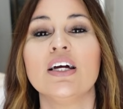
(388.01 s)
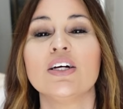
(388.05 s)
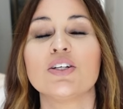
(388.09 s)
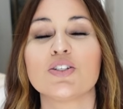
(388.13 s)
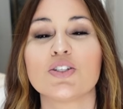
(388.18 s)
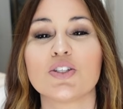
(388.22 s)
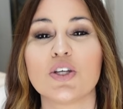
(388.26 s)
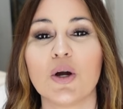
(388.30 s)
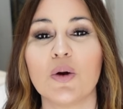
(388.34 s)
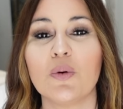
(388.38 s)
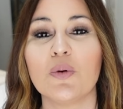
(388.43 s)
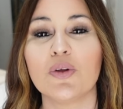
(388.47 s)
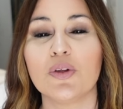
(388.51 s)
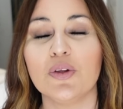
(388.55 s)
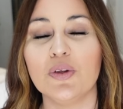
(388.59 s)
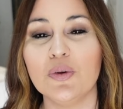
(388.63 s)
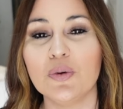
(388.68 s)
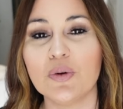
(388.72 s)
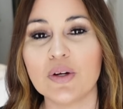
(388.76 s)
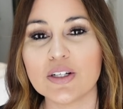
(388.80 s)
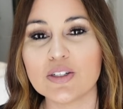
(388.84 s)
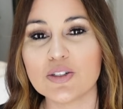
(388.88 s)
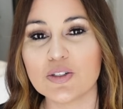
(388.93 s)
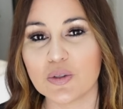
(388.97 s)
So you
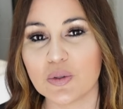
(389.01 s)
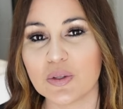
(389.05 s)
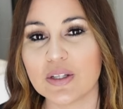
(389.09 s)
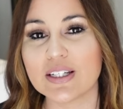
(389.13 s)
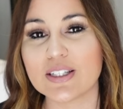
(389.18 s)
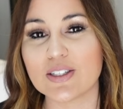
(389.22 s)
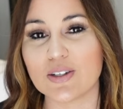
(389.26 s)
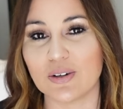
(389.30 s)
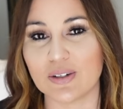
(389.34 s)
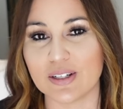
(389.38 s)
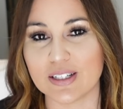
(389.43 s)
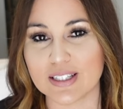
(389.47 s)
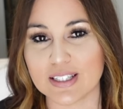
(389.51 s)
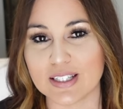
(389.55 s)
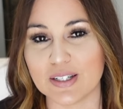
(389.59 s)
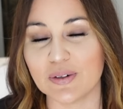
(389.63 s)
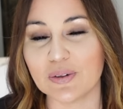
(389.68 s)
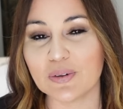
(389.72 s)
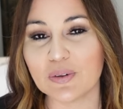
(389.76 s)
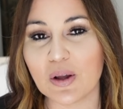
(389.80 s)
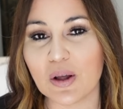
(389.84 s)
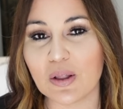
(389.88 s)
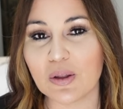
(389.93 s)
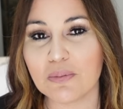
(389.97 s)
can do this on a
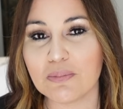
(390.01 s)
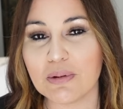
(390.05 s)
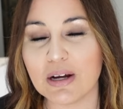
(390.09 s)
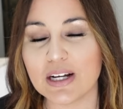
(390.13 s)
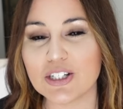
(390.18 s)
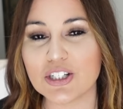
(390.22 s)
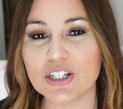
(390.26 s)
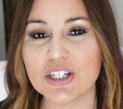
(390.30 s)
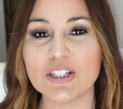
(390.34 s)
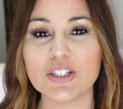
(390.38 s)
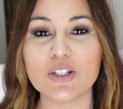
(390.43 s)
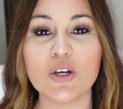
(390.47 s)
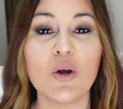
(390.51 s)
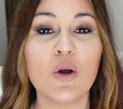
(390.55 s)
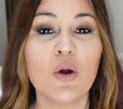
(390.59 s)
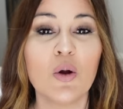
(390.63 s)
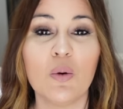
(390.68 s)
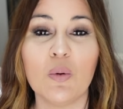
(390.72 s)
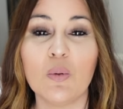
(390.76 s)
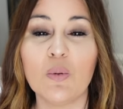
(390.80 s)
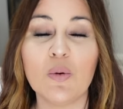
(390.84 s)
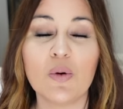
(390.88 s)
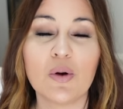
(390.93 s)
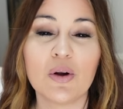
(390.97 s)
$0 budget
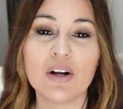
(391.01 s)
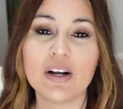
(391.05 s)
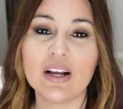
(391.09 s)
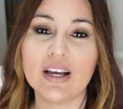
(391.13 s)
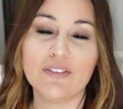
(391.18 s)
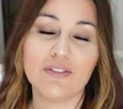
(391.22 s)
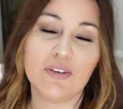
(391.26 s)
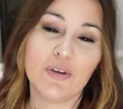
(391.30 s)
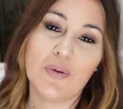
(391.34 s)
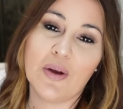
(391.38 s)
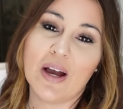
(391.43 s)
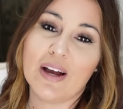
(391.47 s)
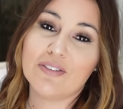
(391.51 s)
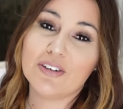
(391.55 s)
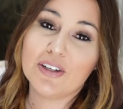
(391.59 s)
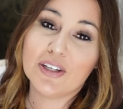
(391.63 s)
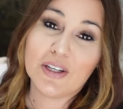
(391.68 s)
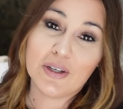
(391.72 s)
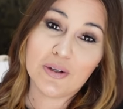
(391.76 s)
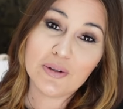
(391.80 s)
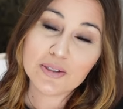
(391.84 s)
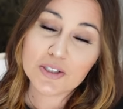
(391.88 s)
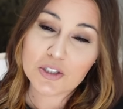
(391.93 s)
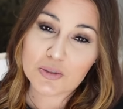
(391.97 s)
or if you have a
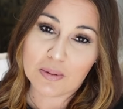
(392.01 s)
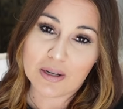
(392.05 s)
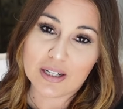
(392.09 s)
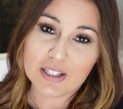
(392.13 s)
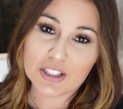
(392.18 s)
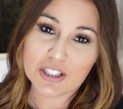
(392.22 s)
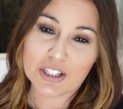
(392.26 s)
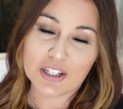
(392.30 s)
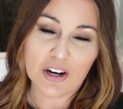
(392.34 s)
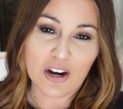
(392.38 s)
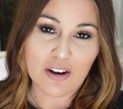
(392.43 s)
huge budget,